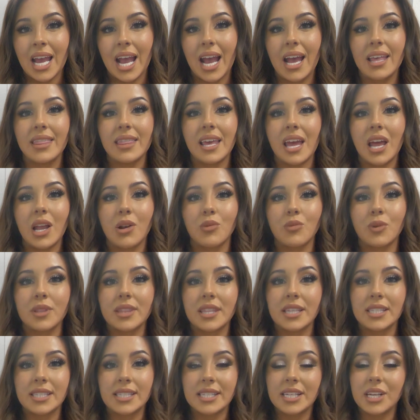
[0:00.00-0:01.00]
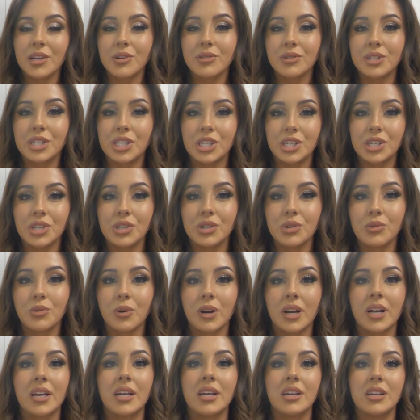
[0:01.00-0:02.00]
And then with the CO2,
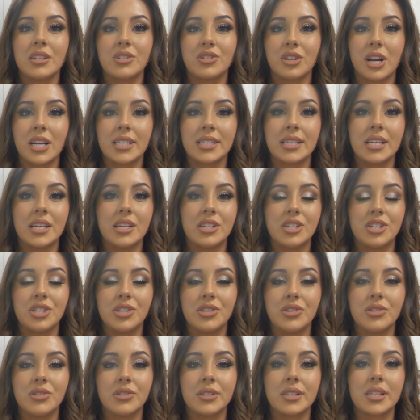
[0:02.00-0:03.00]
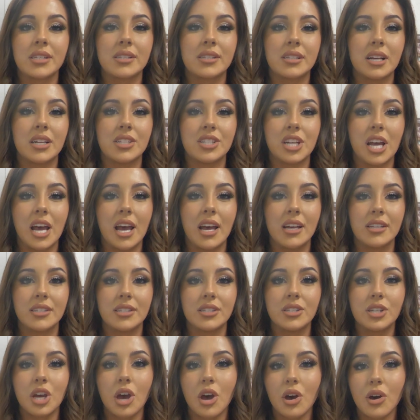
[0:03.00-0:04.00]
we're going to address issues such
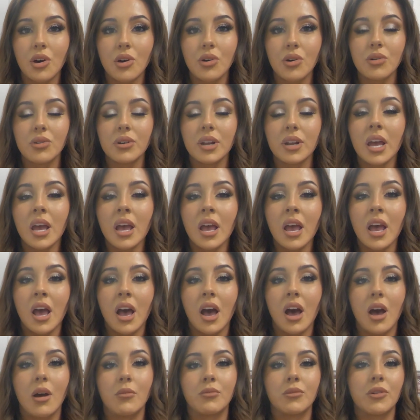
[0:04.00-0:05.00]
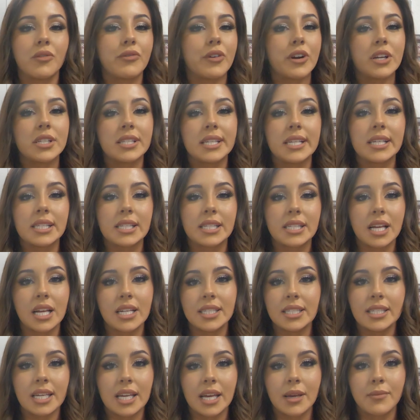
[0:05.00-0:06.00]
as tone, reversing
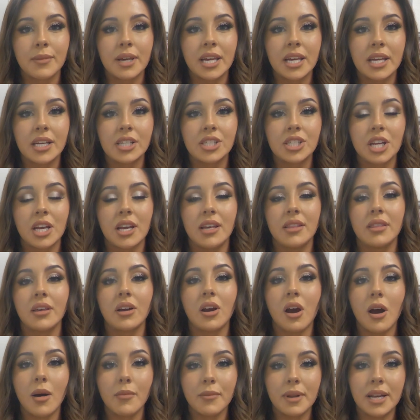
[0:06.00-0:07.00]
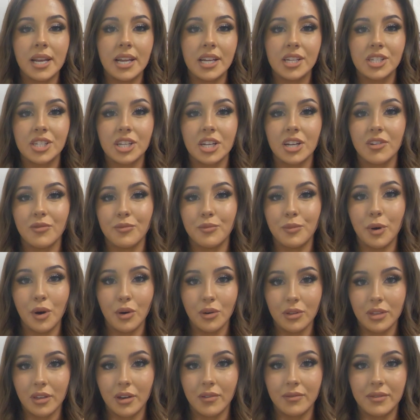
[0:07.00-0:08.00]
sun damage, and the combination of
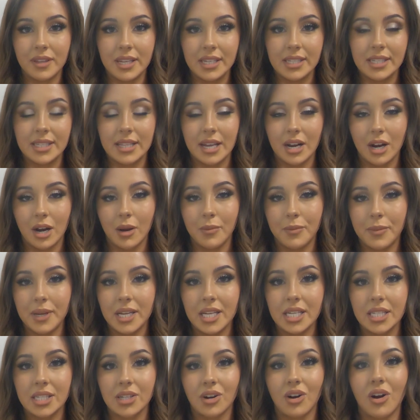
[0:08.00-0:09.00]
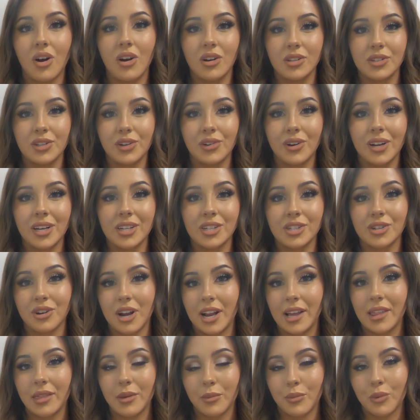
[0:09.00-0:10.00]
both of these therapies are also going to
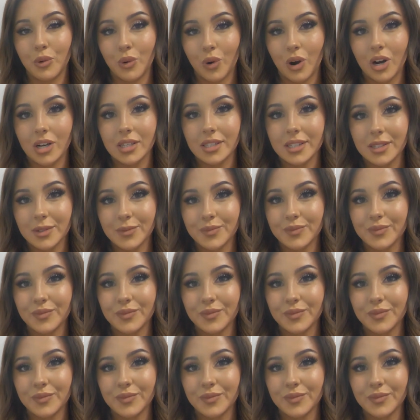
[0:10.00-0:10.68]
shrink the pores.